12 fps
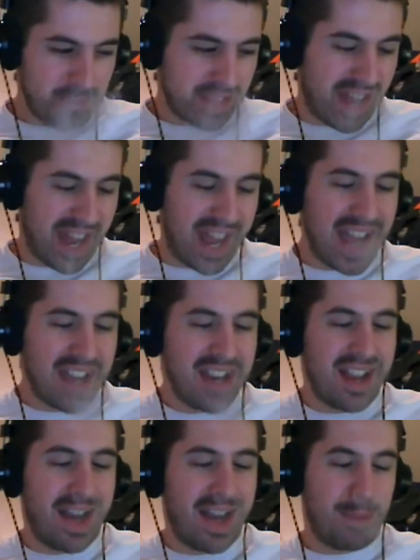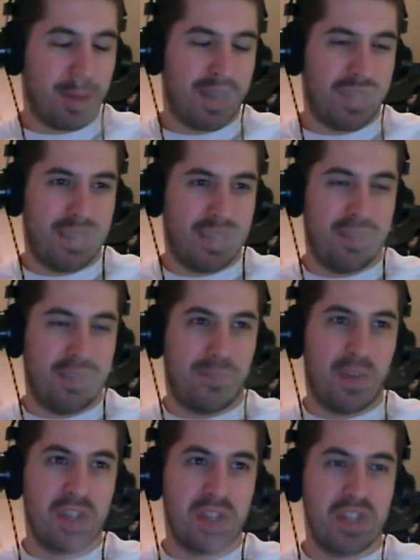I had an iPod, the
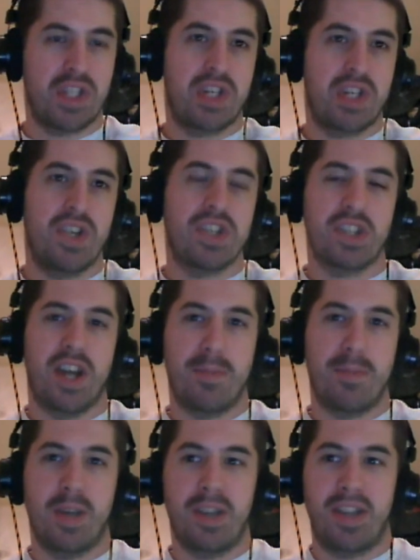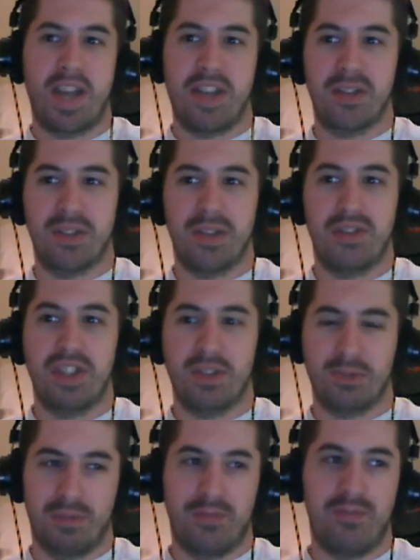first generation iPod Nano. Those
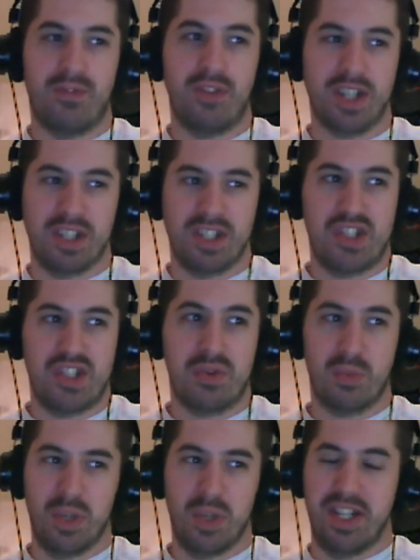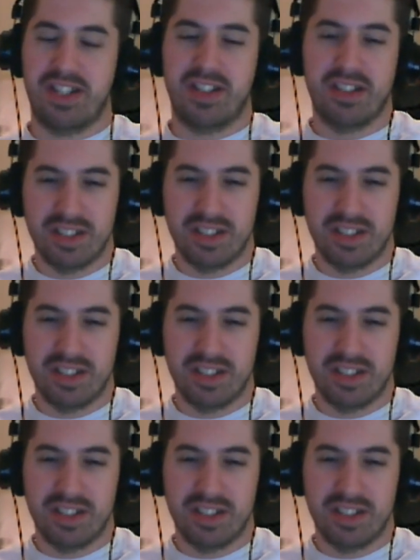things were freaking sweet.